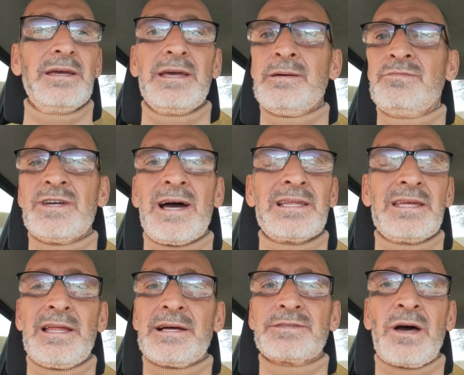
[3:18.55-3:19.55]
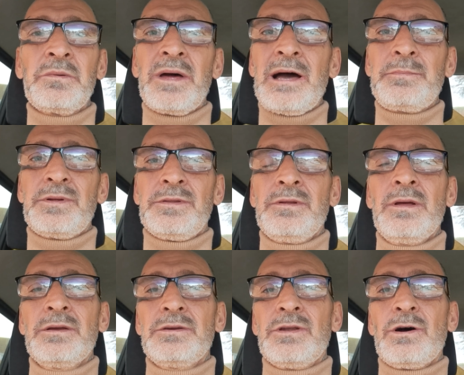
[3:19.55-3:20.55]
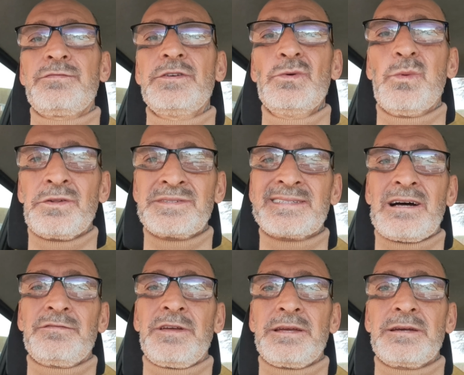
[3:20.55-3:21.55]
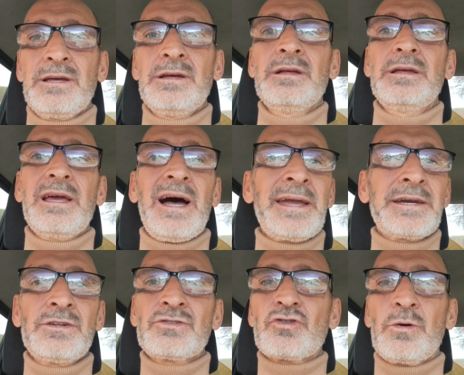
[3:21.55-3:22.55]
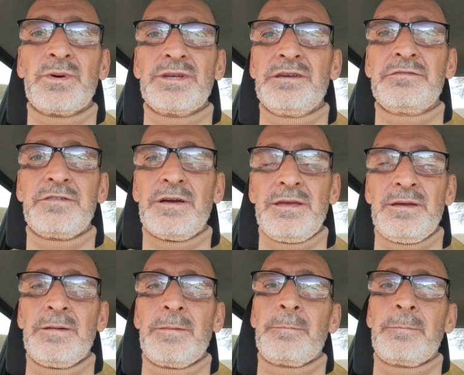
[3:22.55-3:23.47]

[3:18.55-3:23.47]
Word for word: In reality, that don't happen. You know, if you want something, it ain't going to drop at your feet.